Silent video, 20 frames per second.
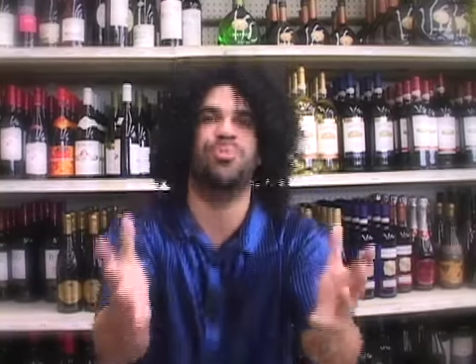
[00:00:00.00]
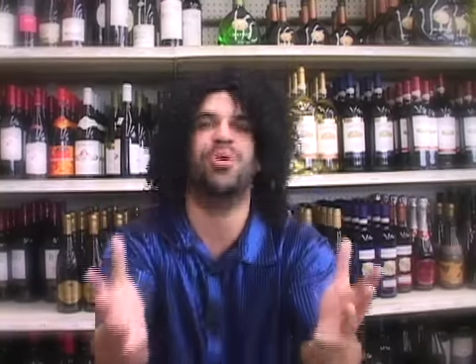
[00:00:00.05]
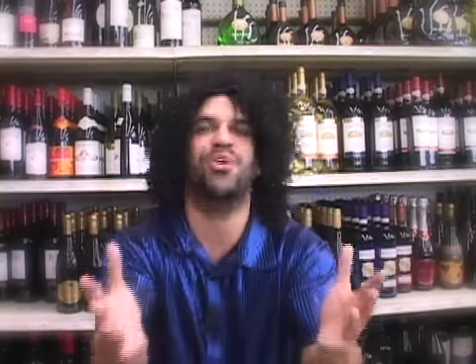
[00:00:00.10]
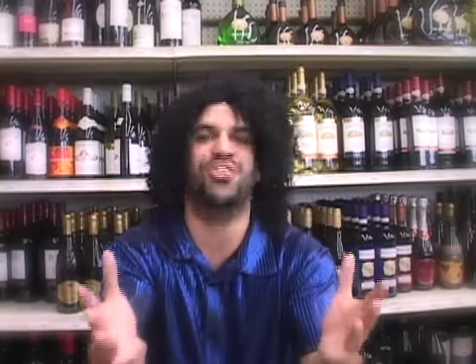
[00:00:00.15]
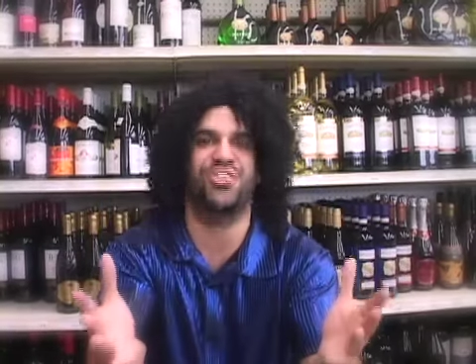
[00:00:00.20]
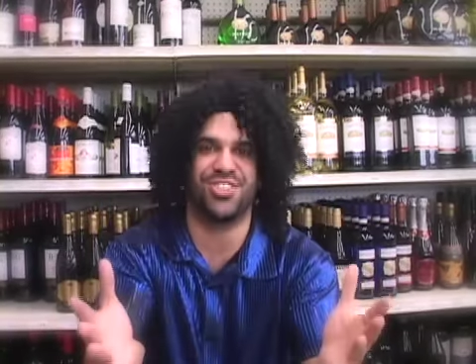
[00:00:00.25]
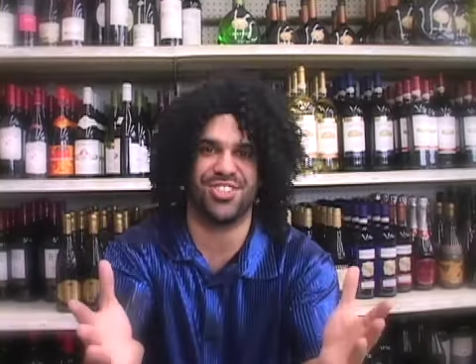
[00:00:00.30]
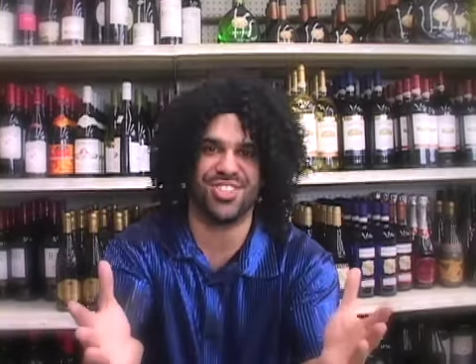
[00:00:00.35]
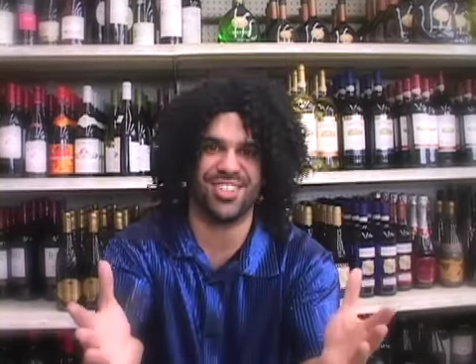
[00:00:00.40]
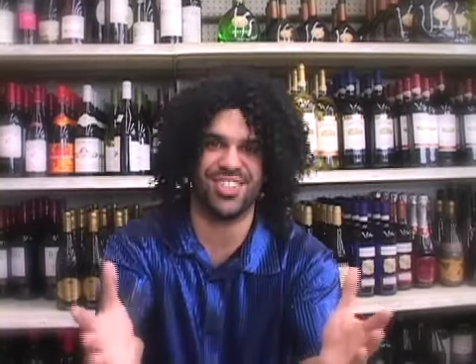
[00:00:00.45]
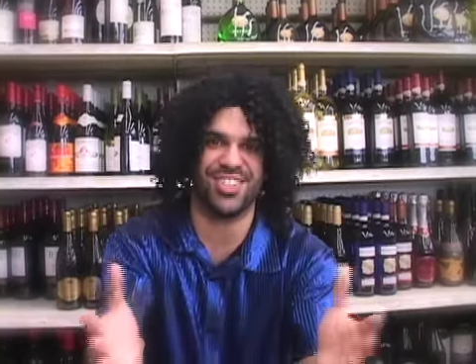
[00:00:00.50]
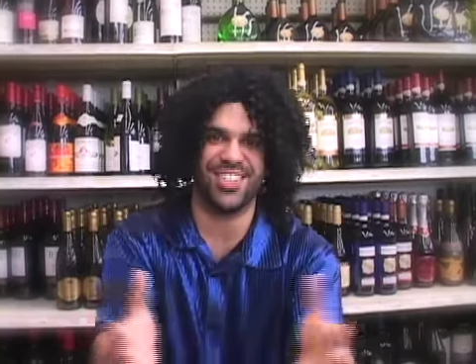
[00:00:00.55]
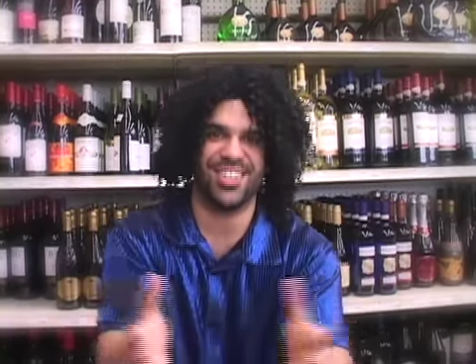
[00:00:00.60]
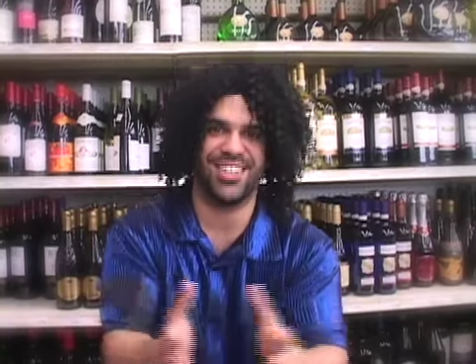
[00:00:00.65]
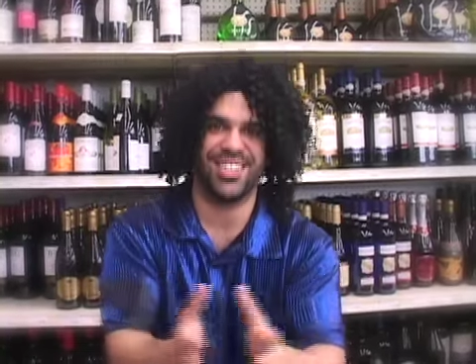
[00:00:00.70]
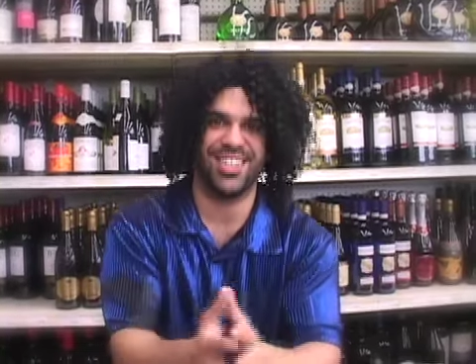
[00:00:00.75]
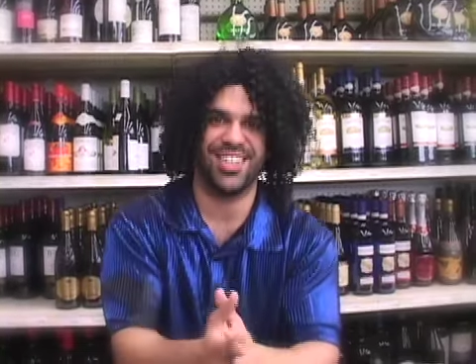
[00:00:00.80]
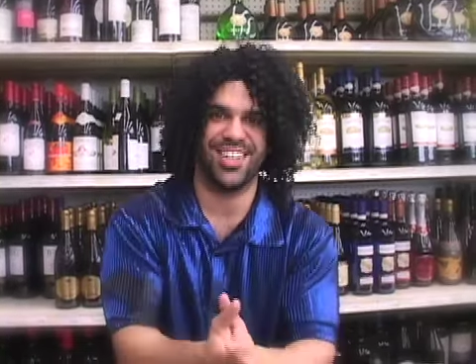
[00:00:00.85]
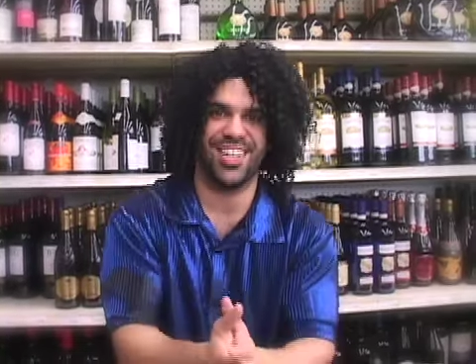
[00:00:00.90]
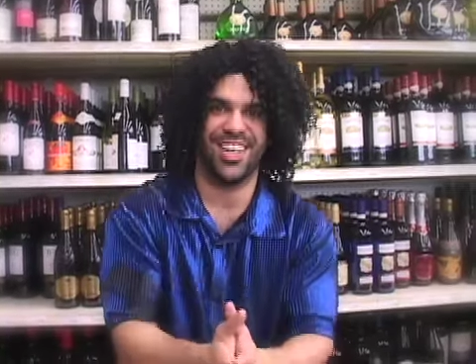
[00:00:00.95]
mothers.
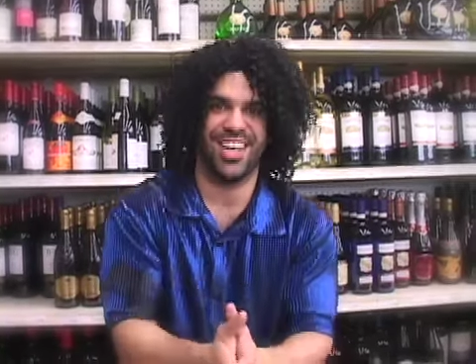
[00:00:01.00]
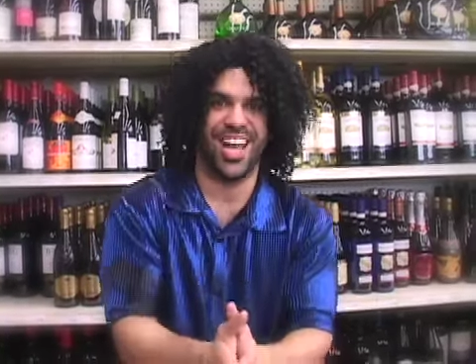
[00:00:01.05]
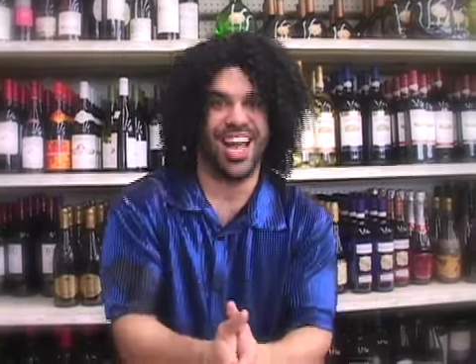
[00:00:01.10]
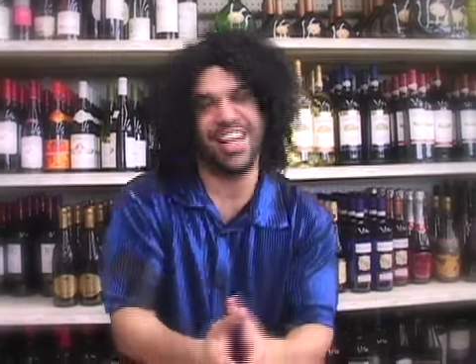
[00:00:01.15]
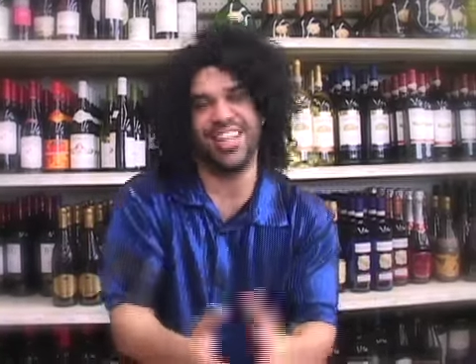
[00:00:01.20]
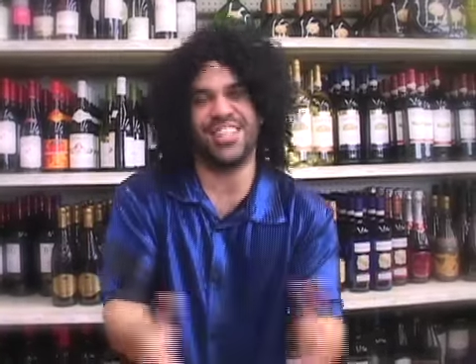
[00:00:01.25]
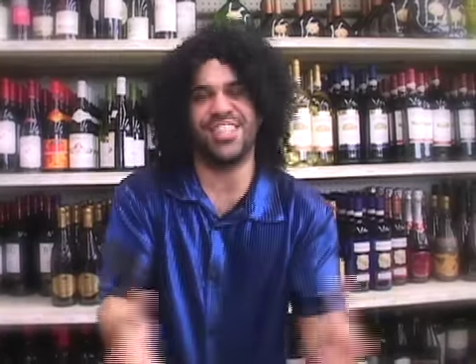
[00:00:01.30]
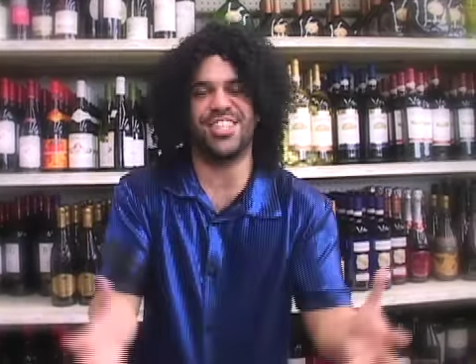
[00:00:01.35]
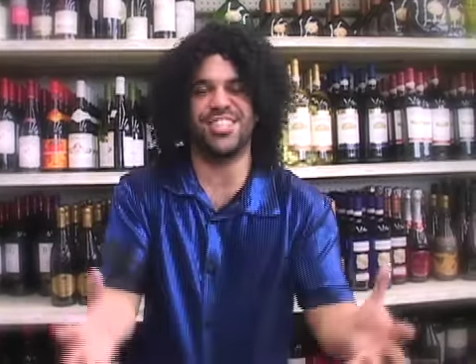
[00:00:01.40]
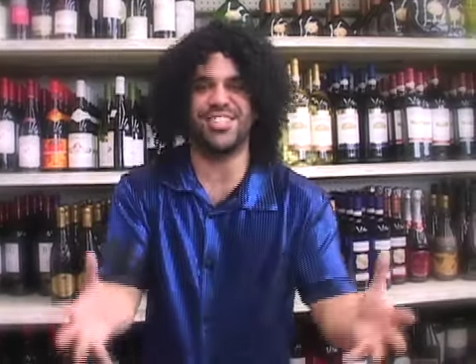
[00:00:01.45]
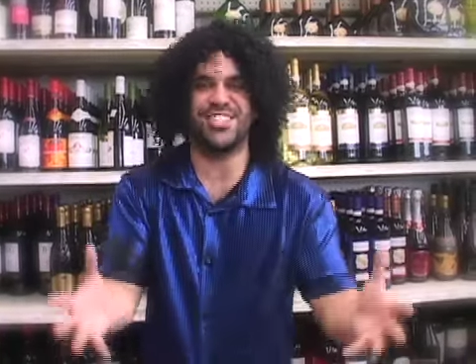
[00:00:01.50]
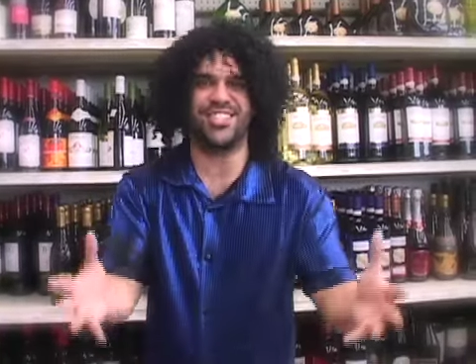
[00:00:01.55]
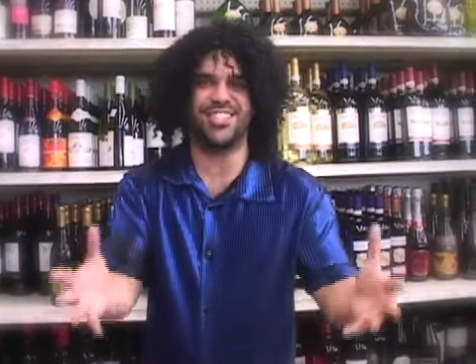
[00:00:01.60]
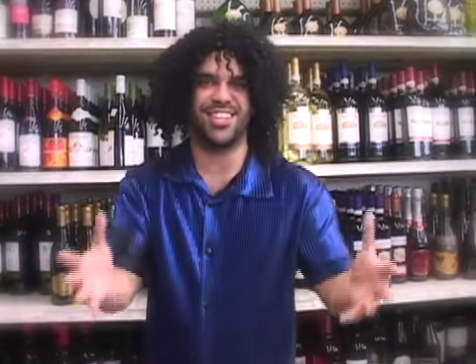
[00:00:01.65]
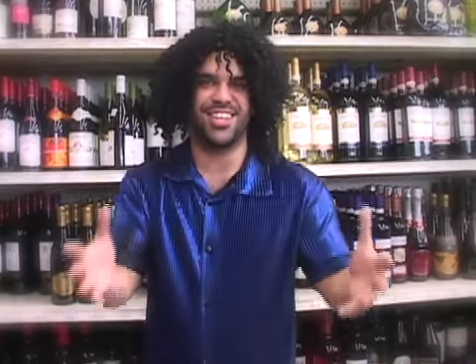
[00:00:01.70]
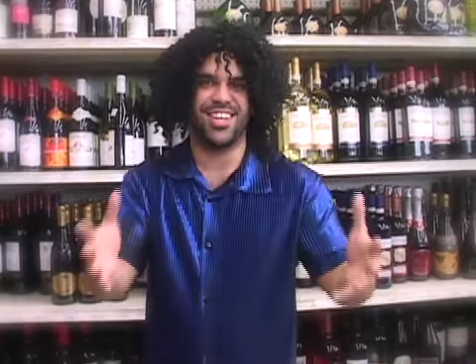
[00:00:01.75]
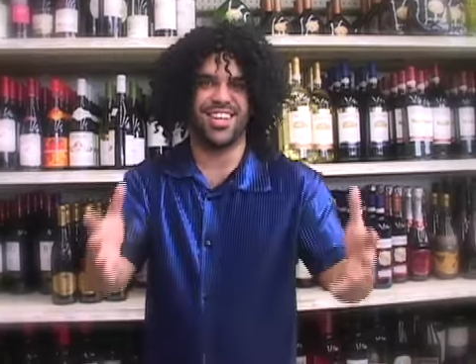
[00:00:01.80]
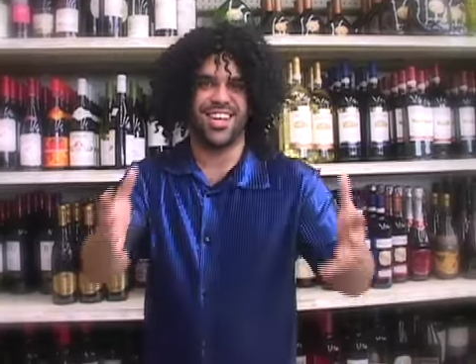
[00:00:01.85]
And this